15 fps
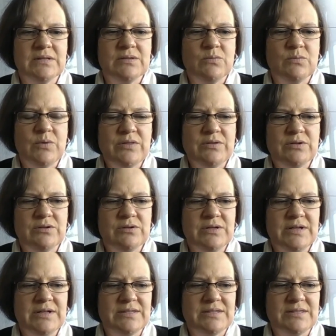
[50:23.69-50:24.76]
whether
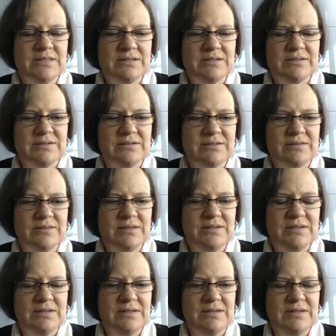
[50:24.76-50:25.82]
it's the
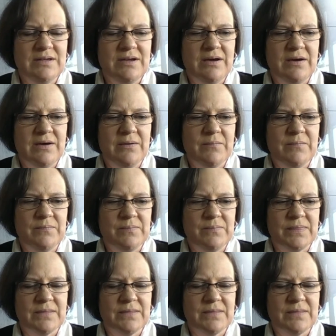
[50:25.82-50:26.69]
the, um,